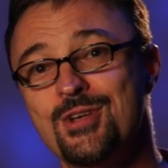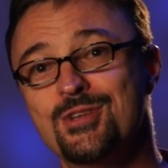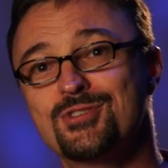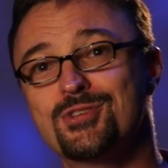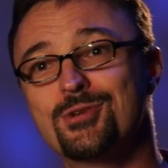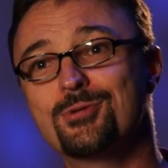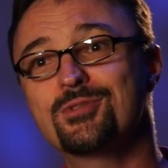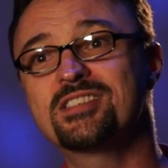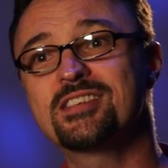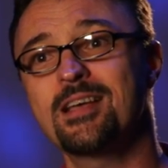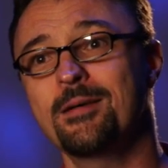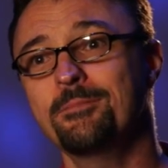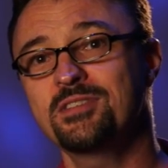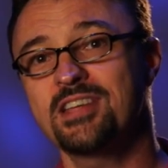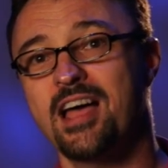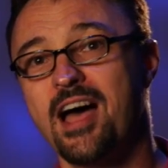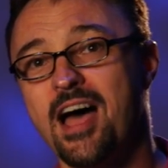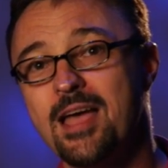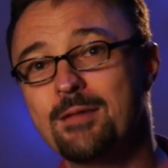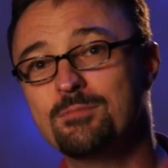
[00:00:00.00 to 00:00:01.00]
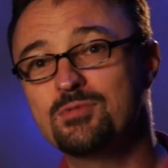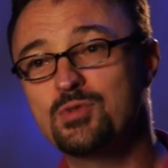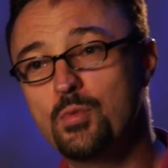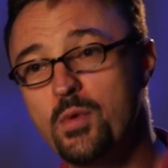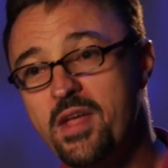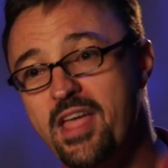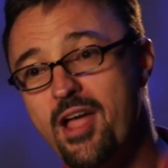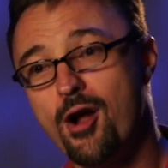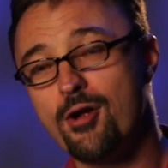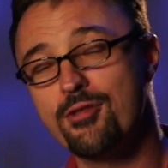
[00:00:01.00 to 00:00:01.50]
So sometimes
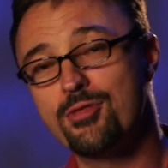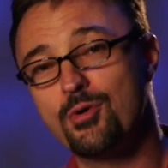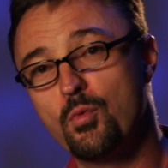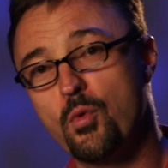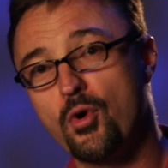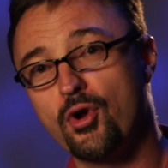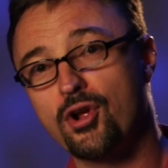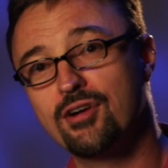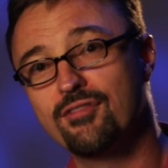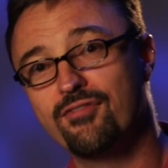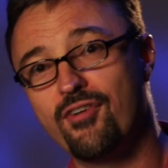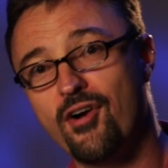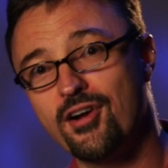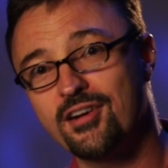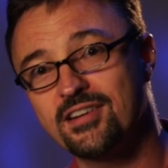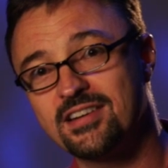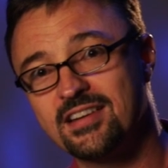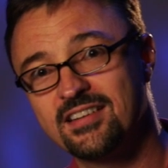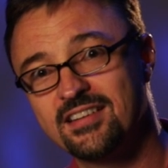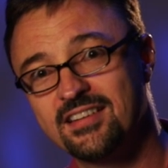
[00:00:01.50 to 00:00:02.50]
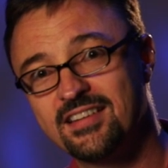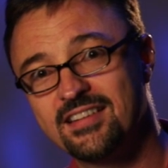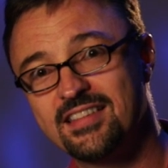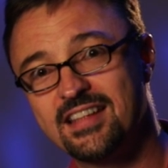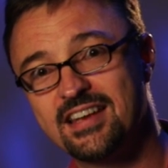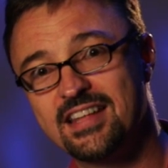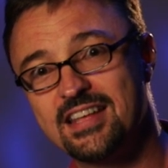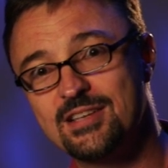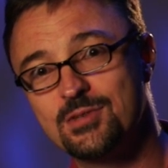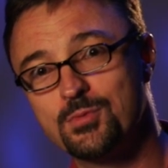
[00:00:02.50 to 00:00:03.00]
we are the work of art
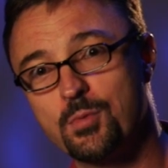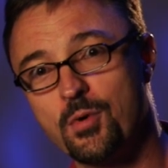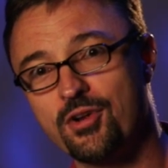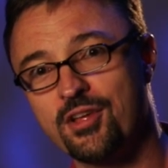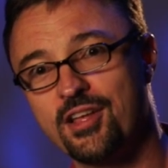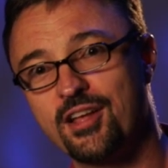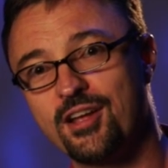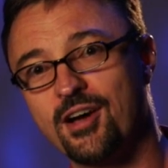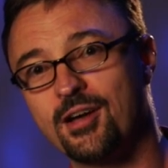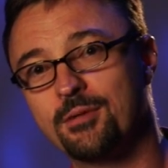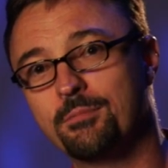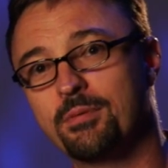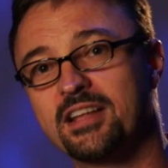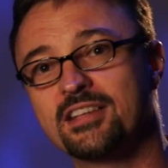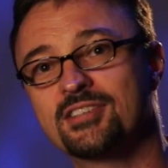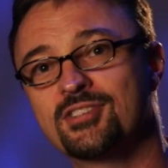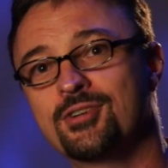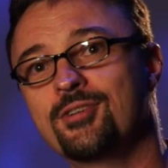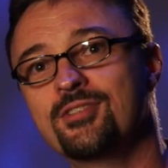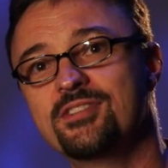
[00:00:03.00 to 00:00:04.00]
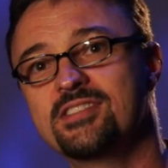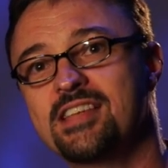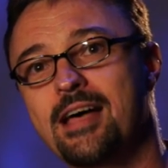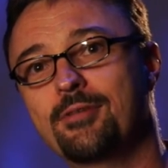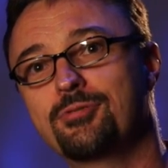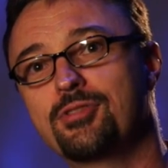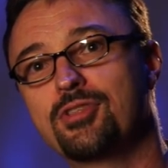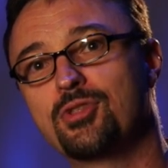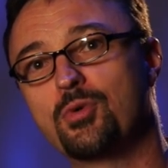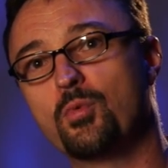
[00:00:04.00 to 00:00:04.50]
that he's working on, but it turns
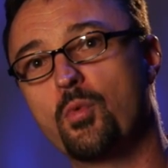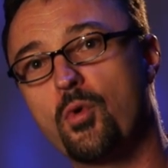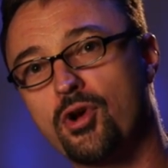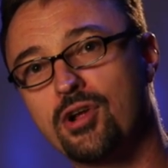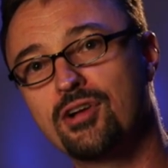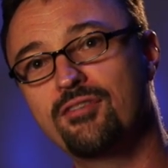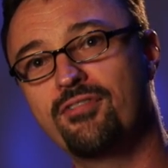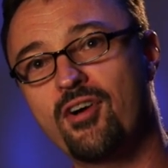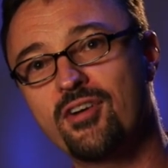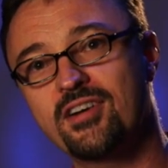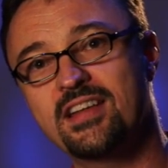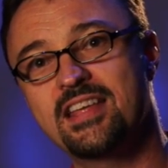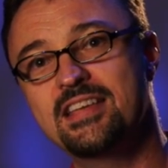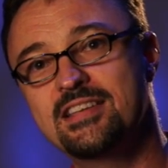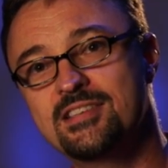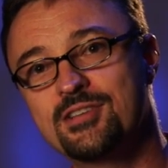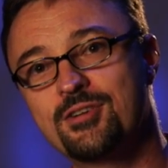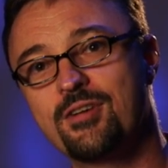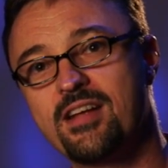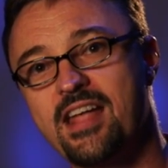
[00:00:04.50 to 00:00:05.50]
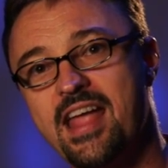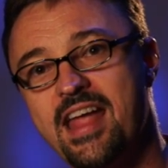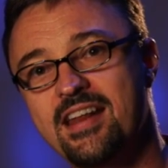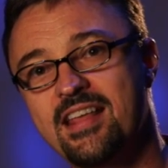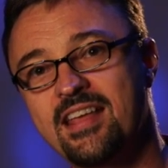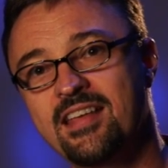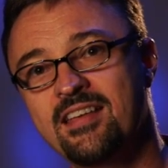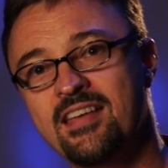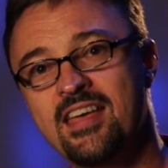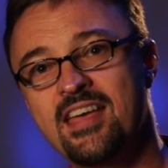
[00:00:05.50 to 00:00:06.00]
out that the work of art he's
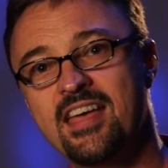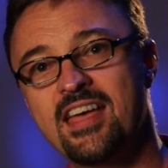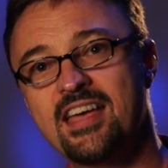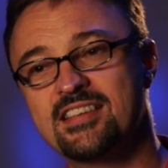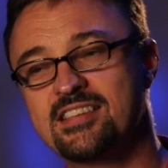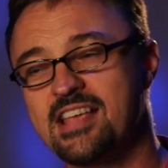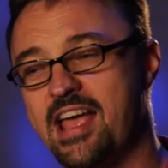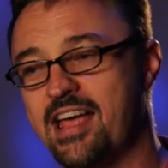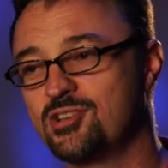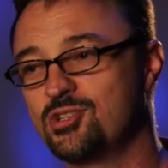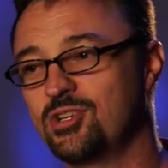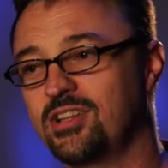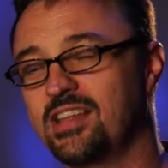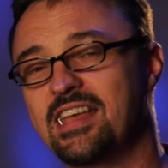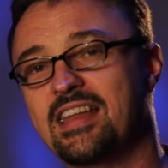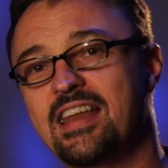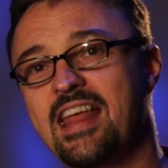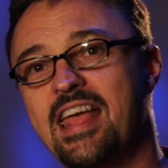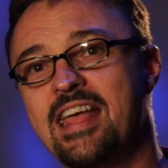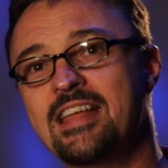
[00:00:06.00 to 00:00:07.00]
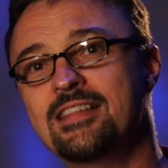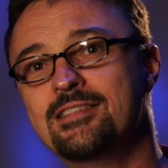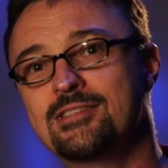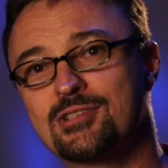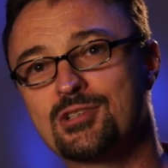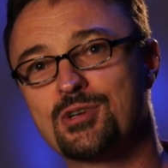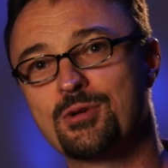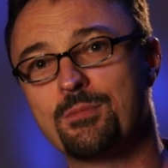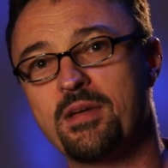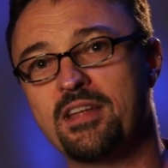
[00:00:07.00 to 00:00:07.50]
creating is actually an
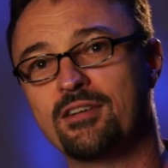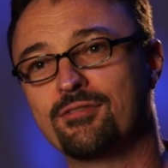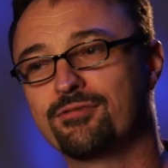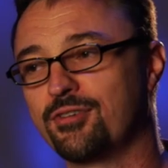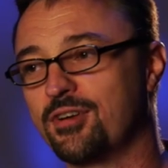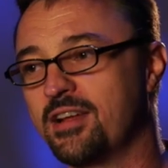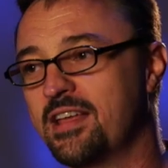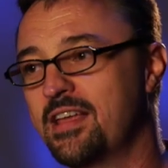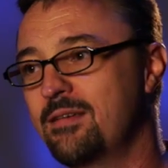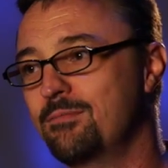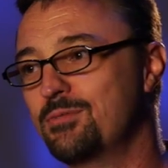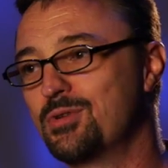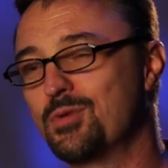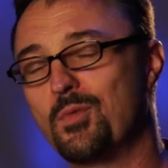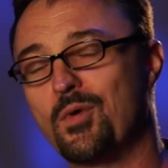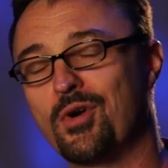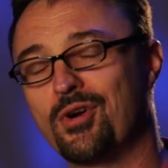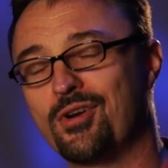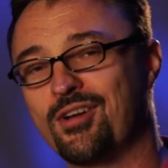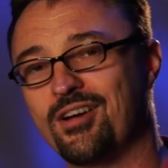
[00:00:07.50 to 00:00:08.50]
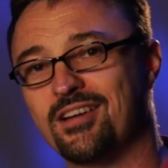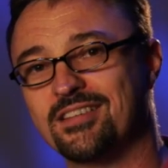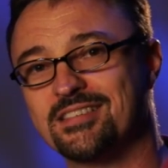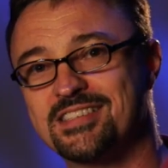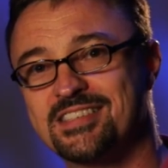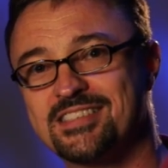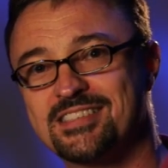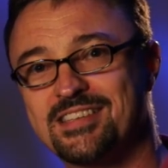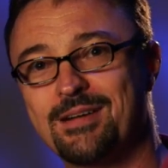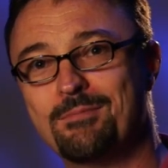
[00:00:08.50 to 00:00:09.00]
instrument for him to work on
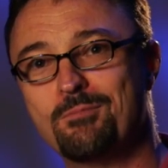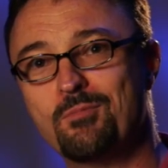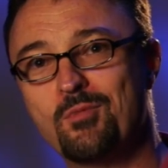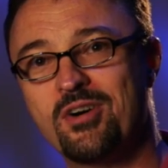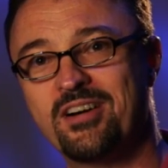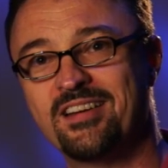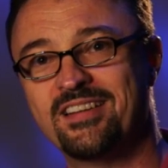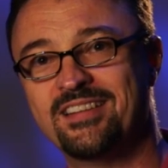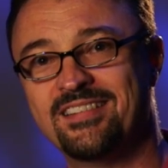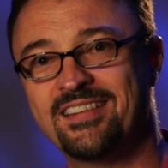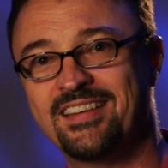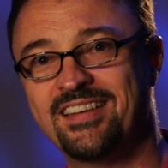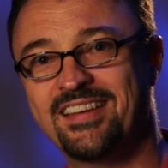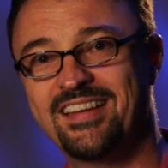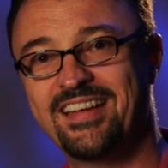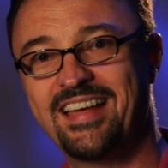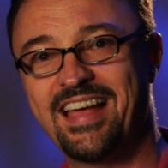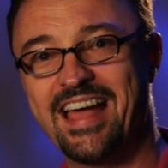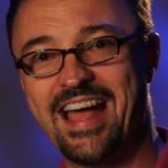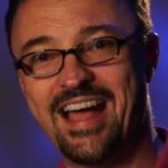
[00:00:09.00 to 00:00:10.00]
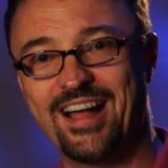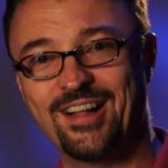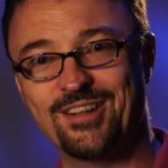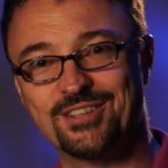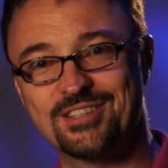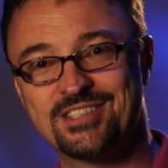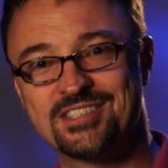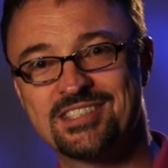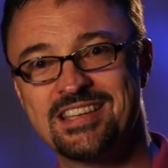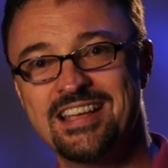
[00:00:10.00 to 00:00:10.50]
someone
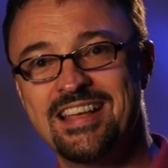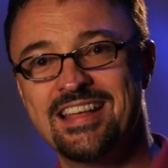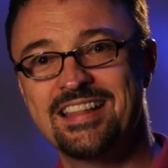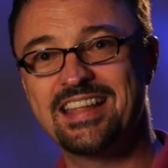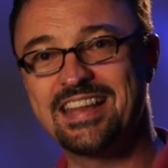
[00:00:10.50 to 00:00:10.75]
else,